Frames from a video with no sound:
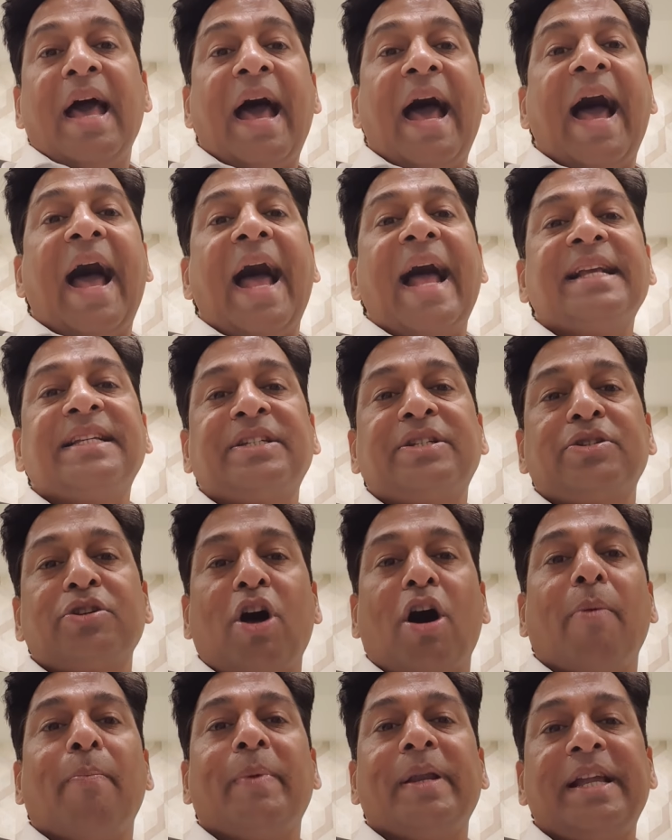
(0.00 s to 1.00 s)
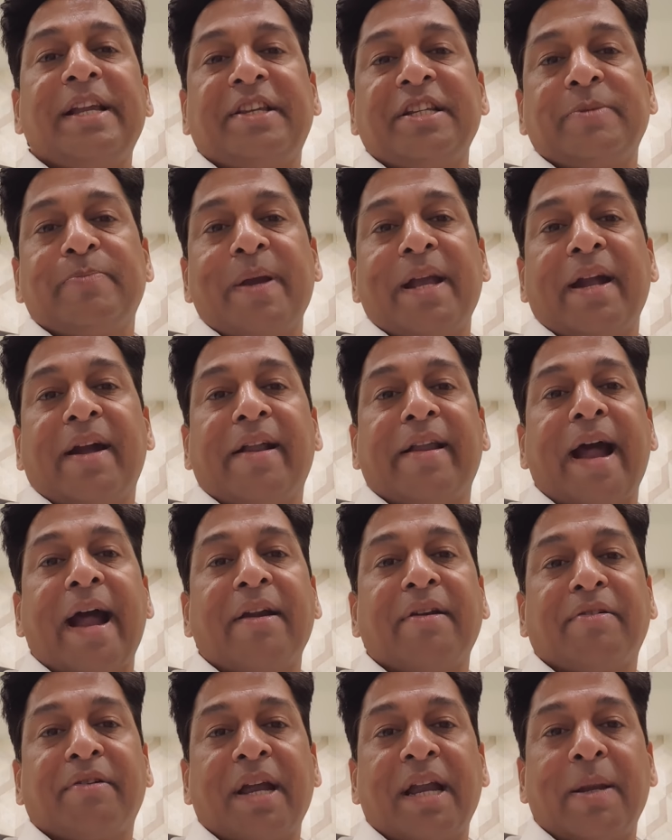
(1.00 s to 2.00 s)
as normally it is being
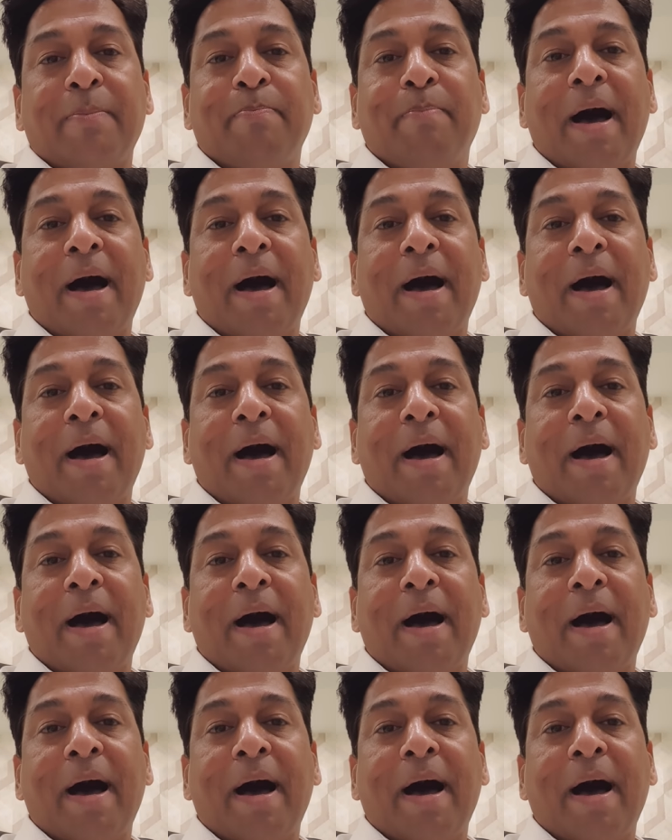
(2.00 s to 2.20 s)
granted